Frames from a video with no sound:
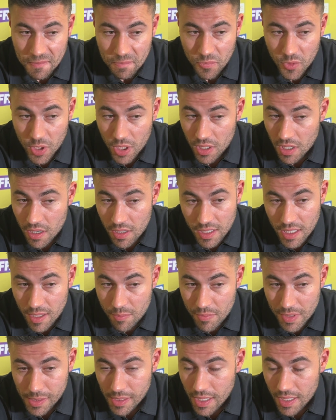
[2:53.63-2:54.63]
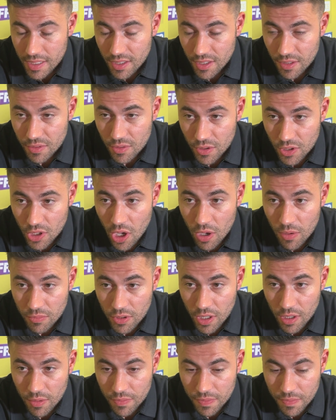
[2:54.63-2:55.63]
Talani and Bengay is a
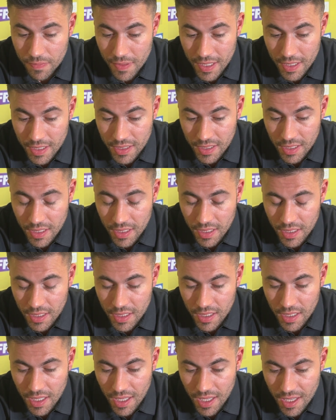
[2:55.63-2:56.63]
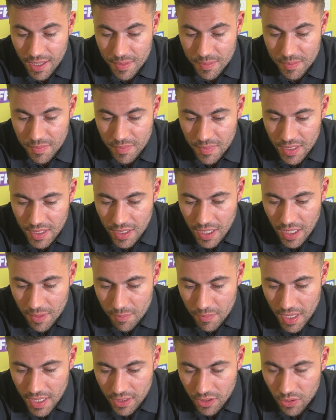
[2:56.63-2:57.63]
top fighter, and
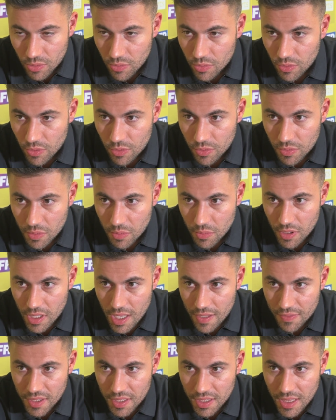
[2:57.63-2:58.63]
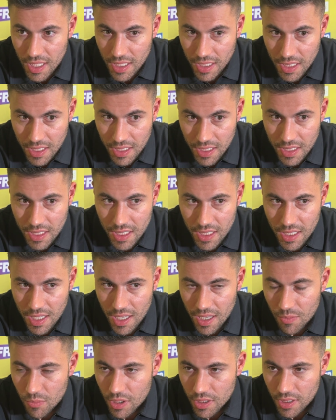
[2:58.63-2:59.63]
Michael will have to think and
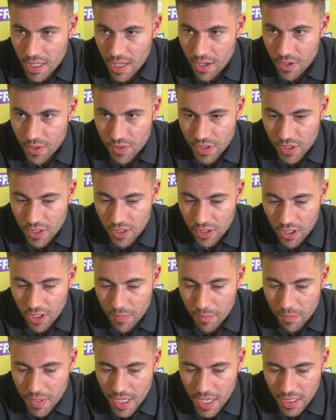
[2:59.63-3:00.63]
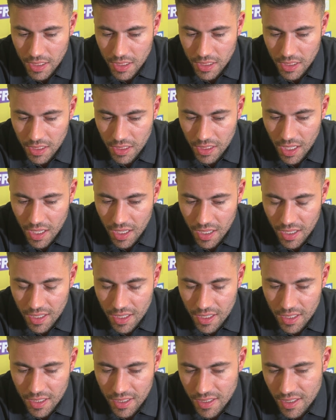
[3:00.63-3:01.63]
work out how he's going to come back. And
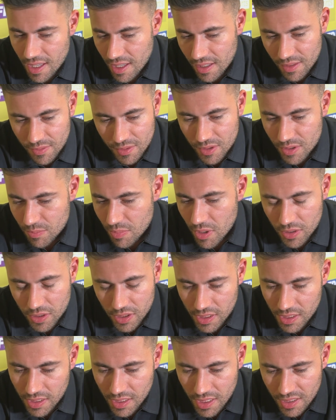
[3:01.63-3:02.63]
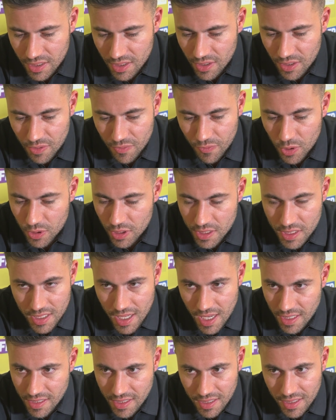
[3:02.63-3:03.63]
boxing is full of
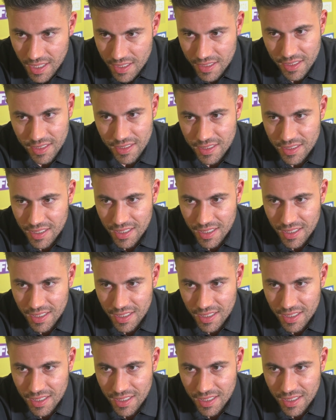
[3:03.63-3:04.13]
snakes and ladders,